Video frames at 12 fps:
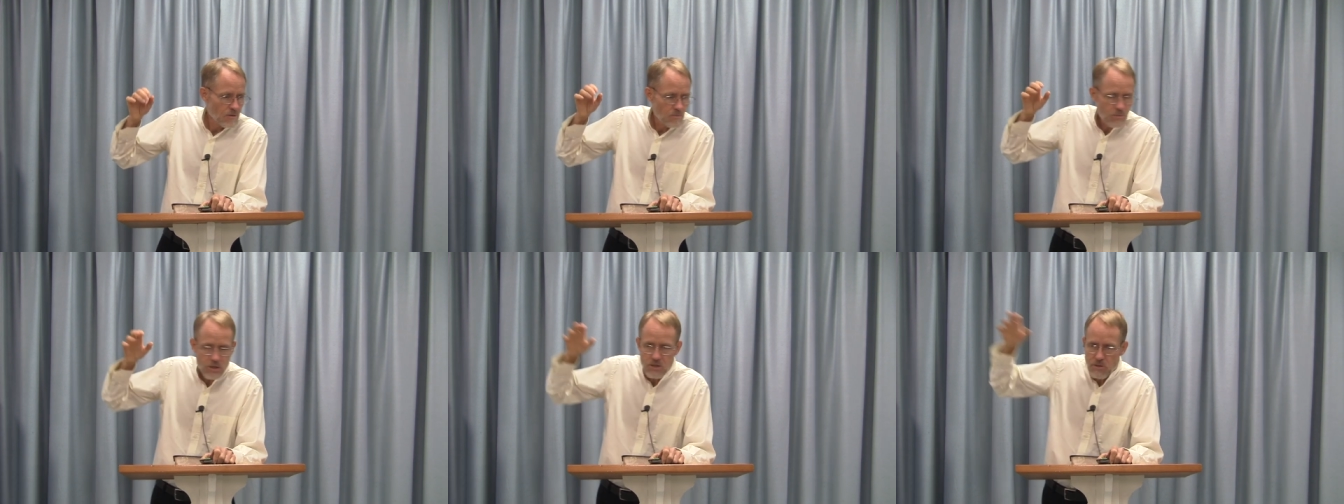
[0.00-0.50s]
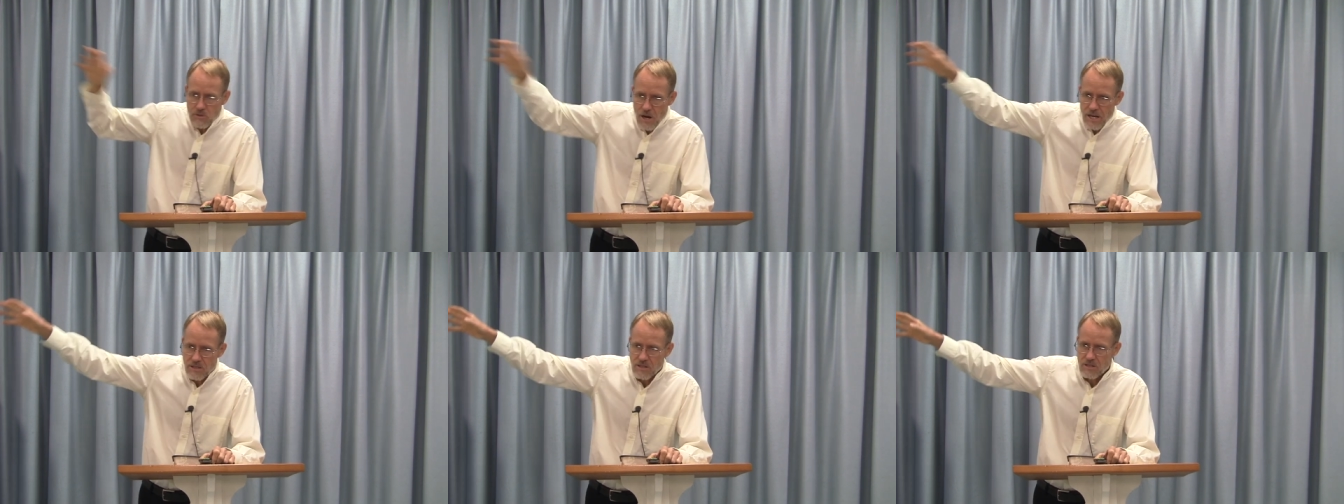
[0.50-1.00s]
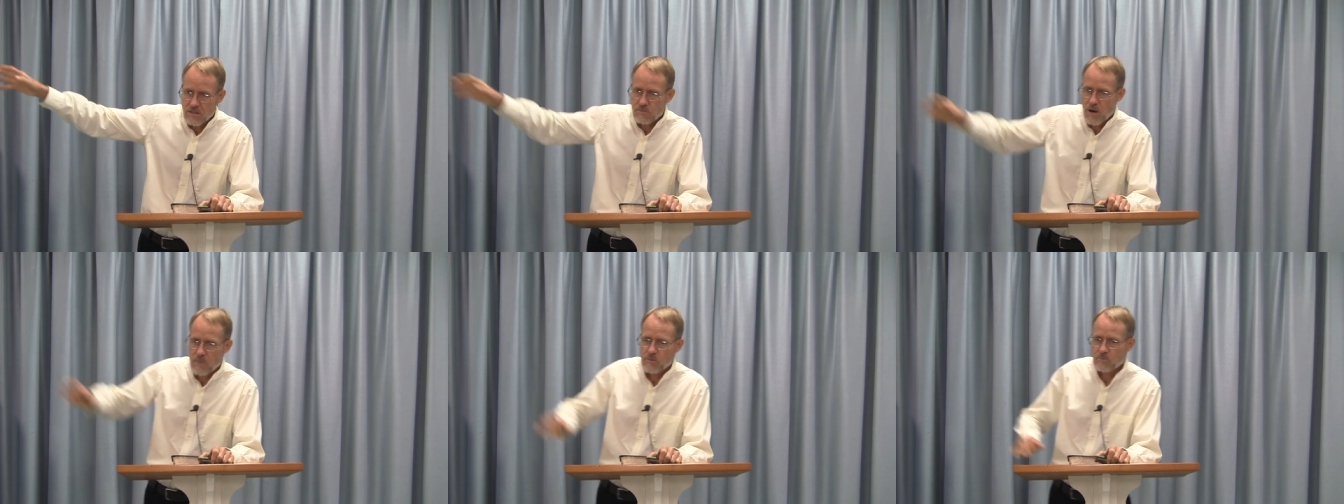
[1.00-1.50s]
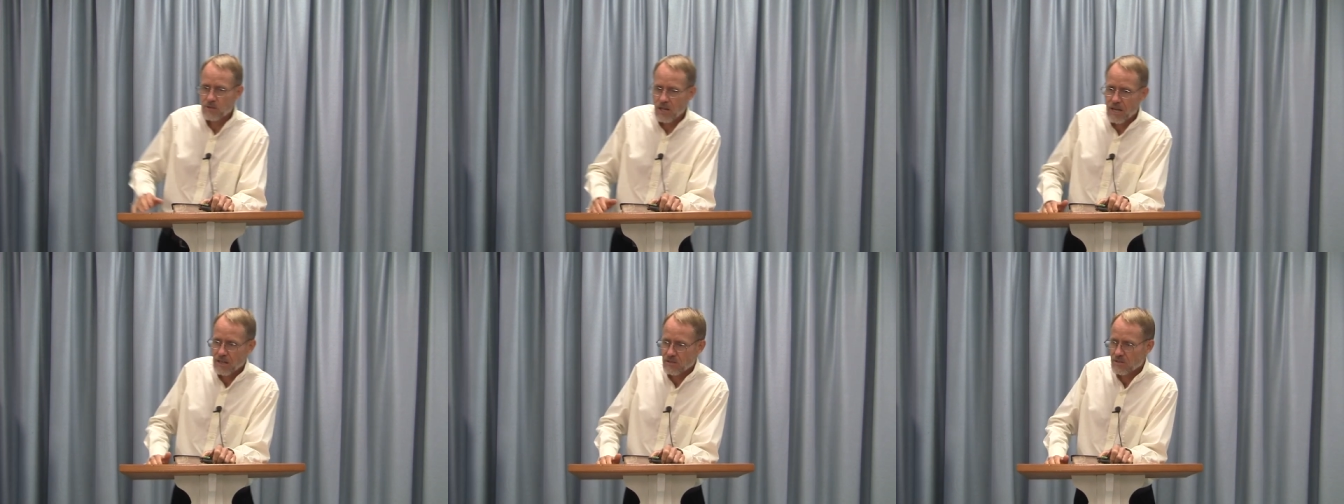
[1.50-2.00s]
puts Christ in his proper
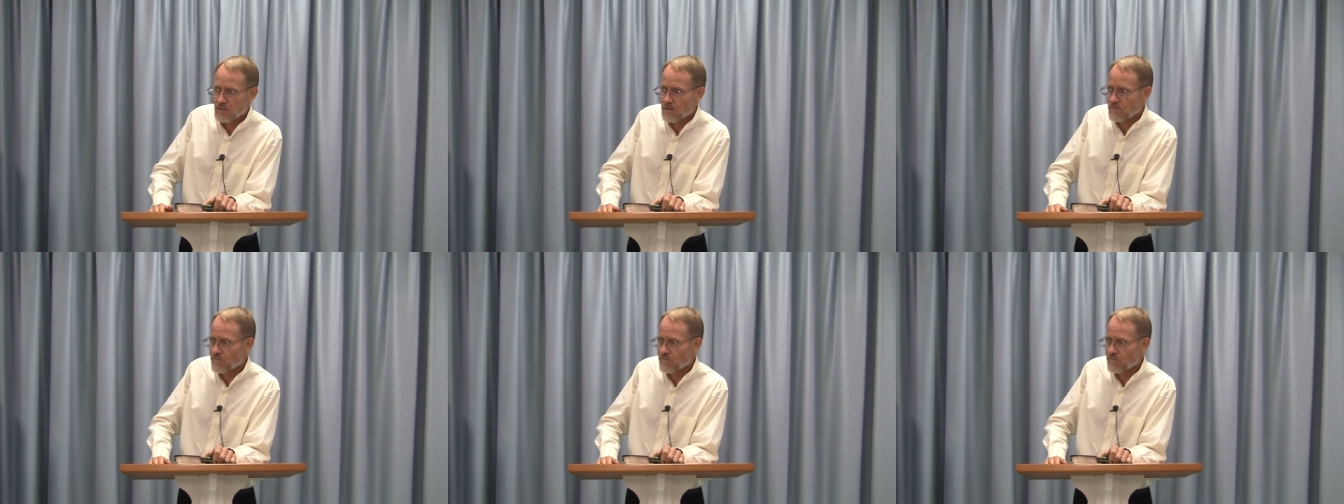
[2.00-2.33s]
place.